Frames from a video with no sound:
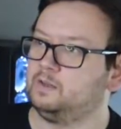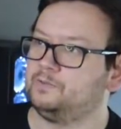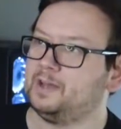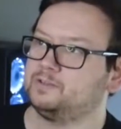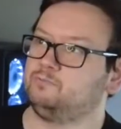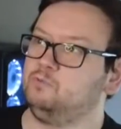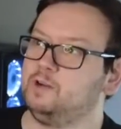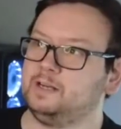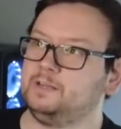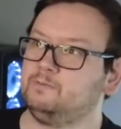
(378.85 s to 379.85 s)
That's
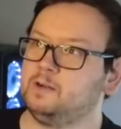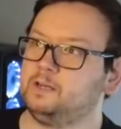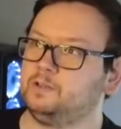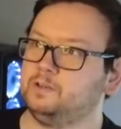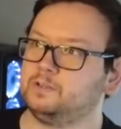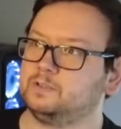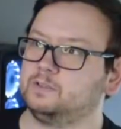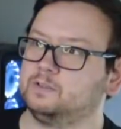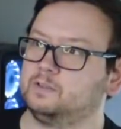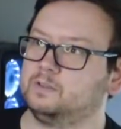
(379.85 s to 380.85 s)
really, really good.
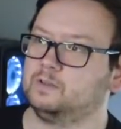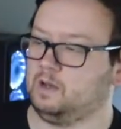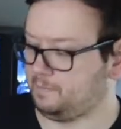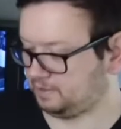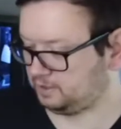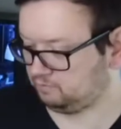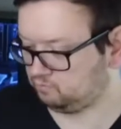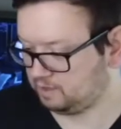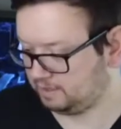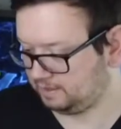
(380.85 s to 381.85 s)
I'm actually
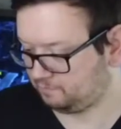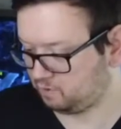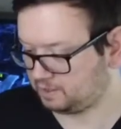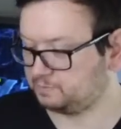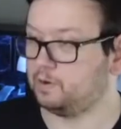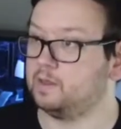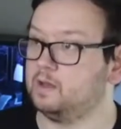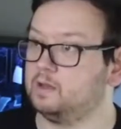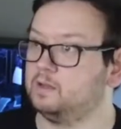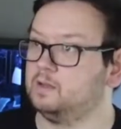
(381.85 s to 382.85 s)
really impressed by
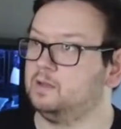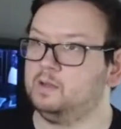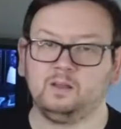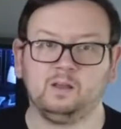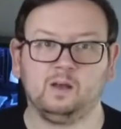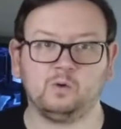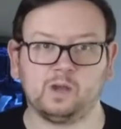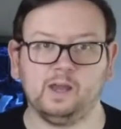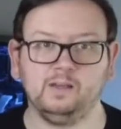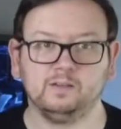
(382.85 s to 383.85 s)
that.
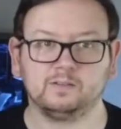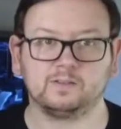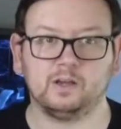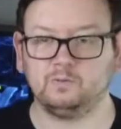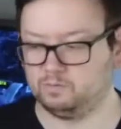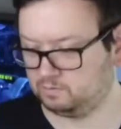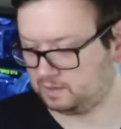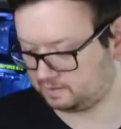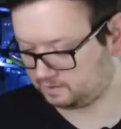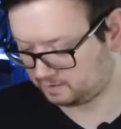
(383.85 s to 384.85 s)
Okay, so
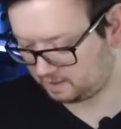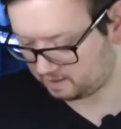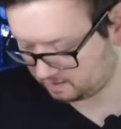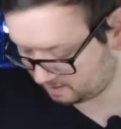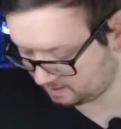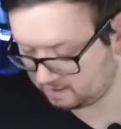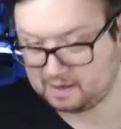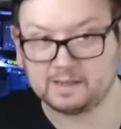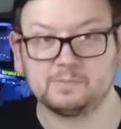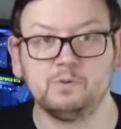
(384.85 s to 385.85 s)
let's
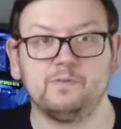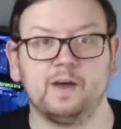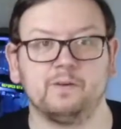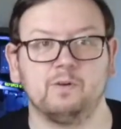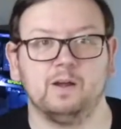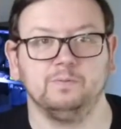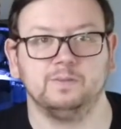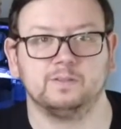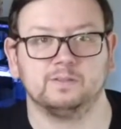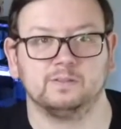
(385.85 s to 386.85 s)
move that
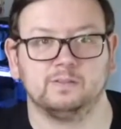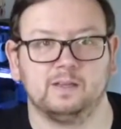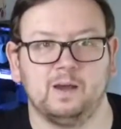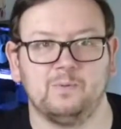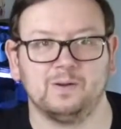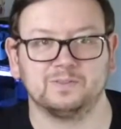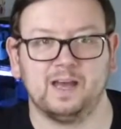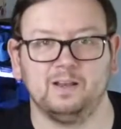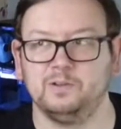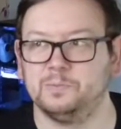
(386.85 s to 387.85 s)
around. How well is
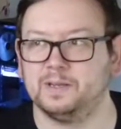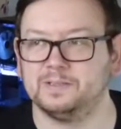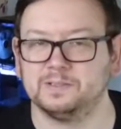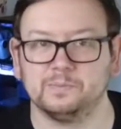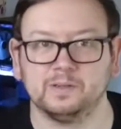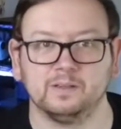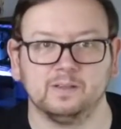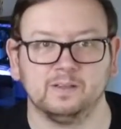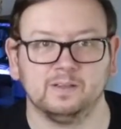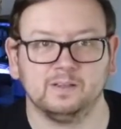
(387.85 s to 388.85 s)
that illuminating me?
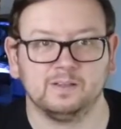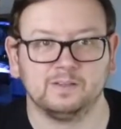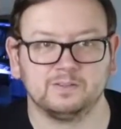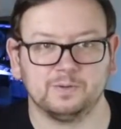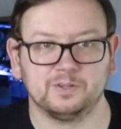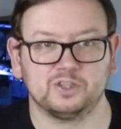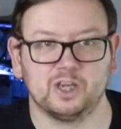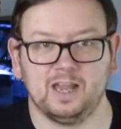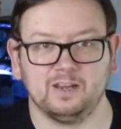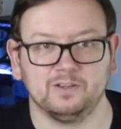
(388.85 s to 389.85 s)
So its
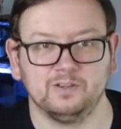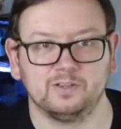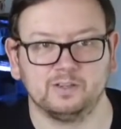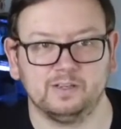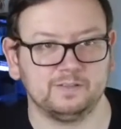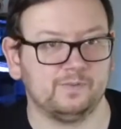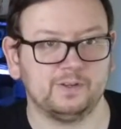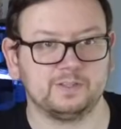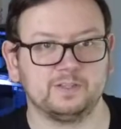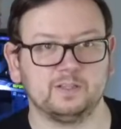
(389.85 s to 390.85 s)
challenge is
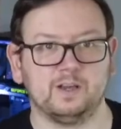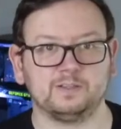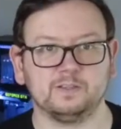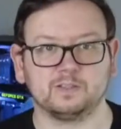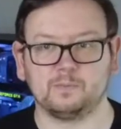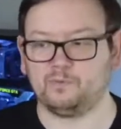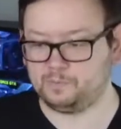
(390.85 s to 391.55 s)
versus the lighting that's coming from